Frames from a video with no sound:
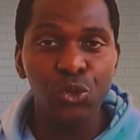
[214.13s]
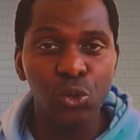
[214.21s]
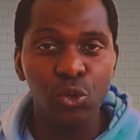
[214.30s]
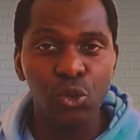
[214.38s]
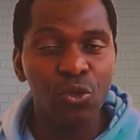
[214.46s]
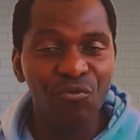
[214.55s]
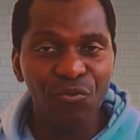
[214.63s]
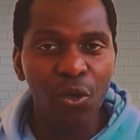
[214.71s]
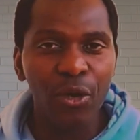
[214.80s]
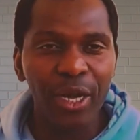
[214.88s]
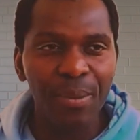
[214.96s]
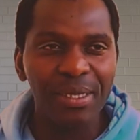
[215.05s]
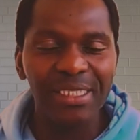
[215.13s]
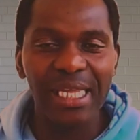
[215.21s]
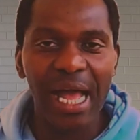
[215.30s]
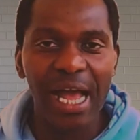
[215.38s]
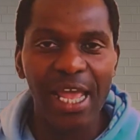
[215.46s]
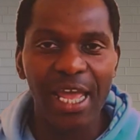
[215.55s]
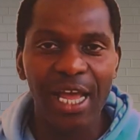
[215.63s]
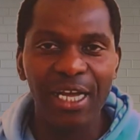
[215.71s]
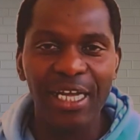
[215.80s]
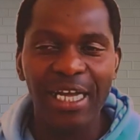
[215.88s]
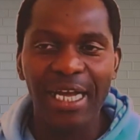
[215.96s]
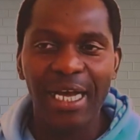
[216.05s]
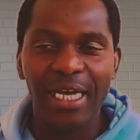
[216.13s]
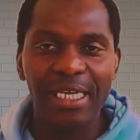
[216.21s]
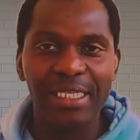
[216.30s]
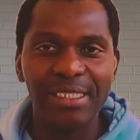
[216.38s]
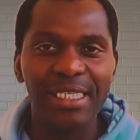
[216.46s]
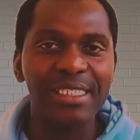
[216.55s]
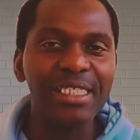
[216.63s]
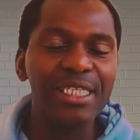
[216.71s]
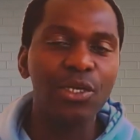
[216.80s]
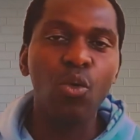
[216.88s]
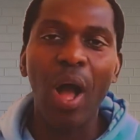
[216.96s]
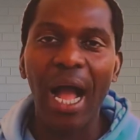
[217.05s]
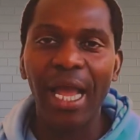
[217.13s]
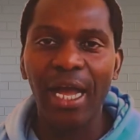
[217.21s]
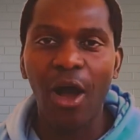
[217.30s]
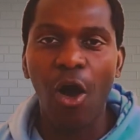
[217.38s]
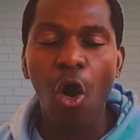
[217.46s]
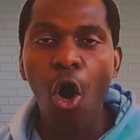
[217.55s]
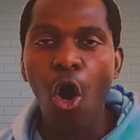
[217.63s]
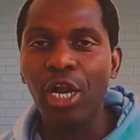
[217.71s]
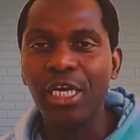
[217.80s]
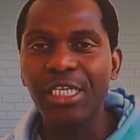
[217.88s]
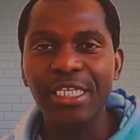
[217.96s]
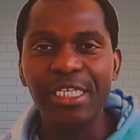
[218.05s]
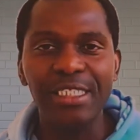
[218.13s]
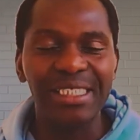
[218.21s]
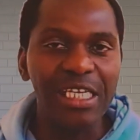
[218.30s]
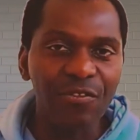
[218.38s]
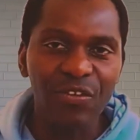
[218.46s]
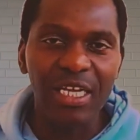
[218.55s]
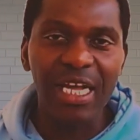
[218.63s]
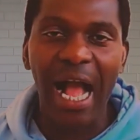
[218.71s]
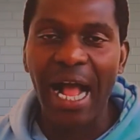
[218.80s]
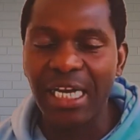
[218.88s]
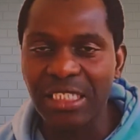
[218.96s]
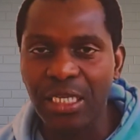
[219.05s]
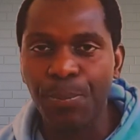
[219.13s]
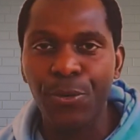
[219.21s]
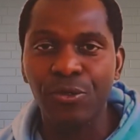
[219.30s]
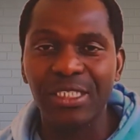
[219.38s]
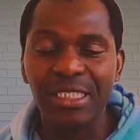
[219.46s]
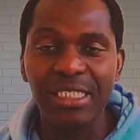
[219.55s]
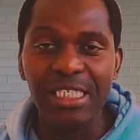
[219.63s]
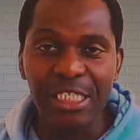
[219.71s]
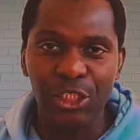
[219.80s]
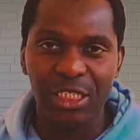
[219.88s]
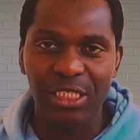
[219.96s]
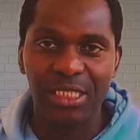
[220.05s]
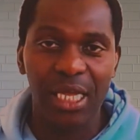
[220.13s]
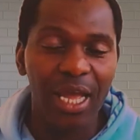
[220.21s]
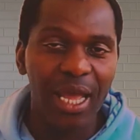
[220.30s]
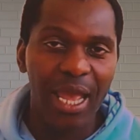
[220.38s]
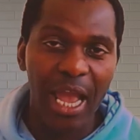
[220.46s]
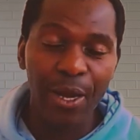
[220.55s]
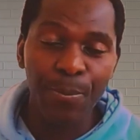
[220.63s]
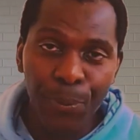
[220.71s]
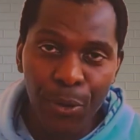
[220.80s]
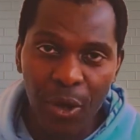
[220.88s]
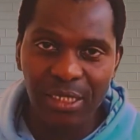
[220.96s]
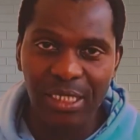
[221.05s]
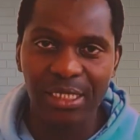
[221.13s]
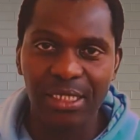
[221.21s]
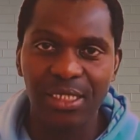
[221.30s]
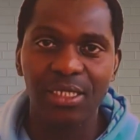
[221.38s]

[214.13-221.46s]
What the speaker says: To follow the Messiah doesn't require all these difficult procedures and processes.